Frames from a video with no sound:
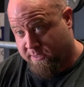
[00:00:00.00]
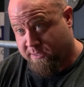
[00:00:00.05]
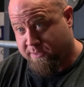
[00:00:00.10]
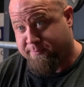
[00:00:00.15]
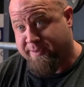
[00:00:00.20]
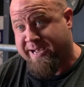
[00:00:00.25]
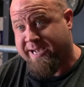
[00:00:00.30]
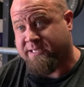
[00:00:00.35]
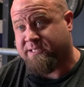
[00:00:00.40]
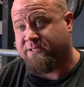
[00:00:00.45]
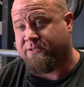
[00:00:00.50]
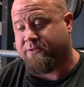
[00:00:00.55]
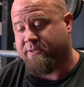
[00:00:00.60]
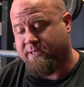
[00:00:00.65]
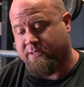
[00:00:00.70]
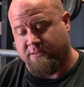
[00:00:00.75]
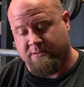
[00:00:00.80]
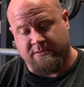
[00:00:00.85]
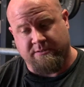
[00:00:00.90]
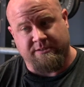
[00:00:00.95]
a max
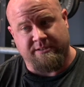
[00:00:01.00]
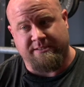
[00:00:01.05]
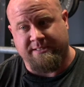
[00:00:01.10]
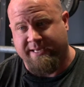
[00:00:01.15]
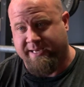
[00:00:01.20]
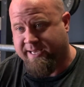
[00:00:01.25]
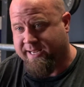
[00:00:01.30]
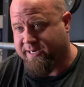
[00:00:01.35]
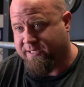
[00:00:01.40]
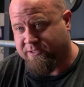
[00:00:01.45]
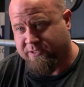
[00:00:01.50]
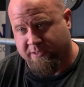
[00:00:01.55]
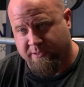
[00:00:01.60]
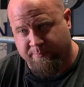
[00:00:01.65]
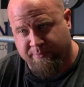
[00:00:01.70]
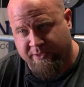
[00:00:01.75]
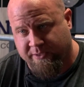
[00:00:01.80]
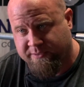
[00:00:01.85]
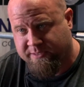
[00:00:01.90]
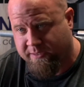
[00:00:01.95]
adrenal, just like any sort of
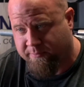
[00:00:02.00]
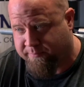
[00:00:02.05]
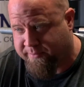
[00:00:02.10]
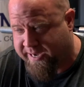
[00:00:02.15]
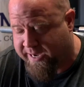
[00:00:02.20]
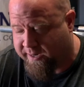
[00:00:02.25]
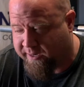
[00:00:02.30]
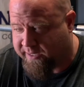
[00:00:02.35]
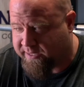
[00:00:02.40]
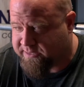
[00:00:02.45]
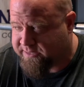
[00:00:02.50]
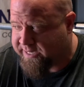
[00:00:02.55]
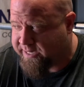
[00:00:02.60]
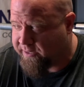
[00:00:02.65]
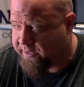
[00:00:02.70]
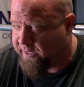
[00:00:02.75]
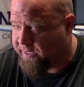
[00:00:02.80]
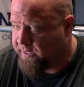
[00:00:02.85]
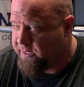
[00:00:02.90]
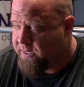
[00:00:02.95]
protein powder, et
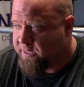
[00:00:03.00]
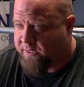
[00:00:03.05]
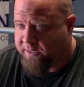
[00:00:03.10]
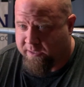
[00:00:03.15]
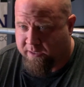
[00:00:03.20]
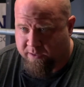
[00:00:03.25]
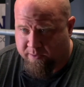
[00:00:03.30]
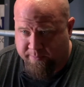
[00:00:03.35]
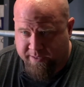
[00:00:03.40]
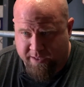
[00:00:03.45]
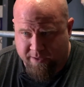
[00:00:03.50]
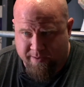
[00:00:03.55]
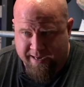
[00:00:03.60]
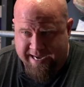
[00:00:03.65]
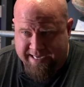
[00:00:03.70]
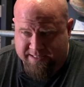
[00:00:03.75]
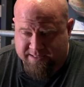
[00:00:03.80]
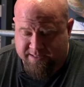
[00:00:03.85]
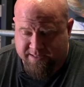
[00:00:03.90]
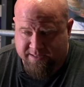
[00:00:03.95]
cetera, amino
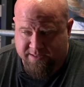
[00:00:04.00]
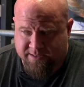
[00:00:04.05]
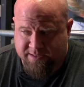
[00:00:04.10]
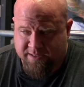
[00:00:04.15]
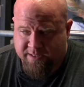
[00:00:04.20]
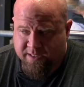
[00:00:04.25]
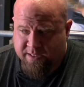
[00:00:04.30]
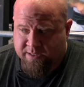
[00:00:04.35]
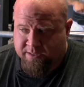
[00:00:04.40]
acids,